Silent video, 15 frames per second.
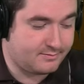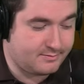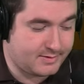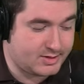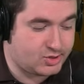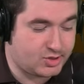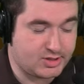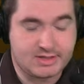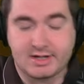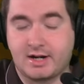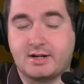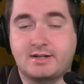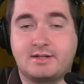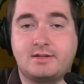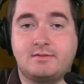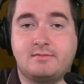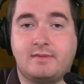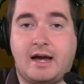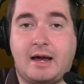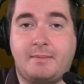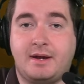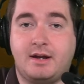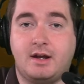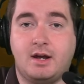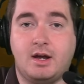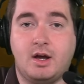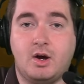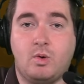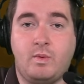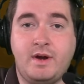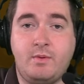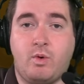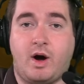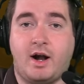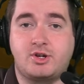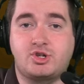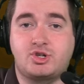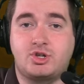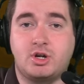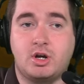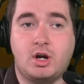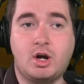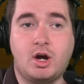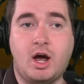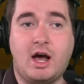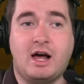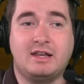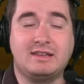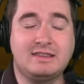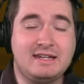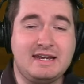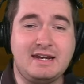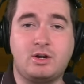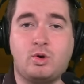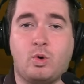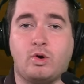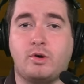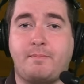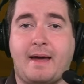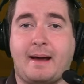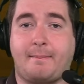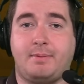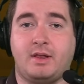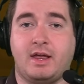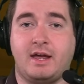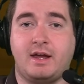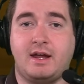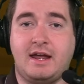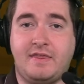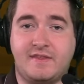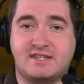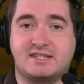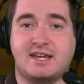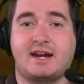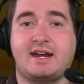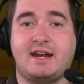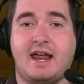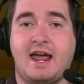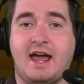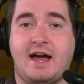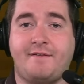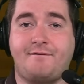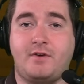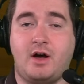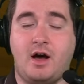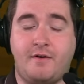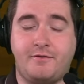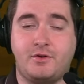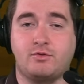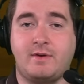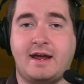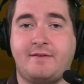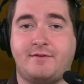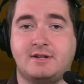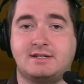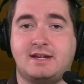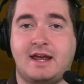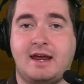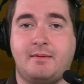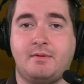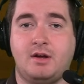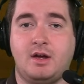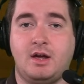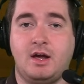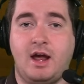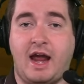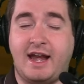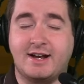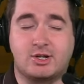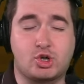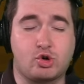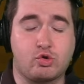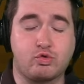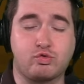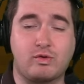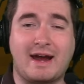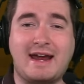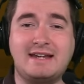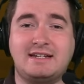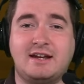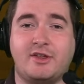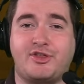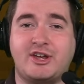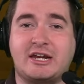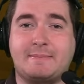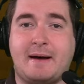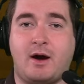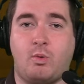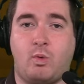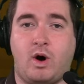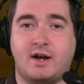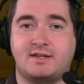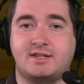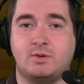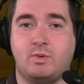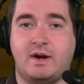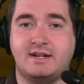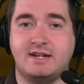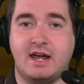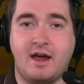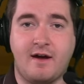This just sucks. I mean, we watched elite quarterback play in the second half of the Ravens game. And it's crazy to think about Watson went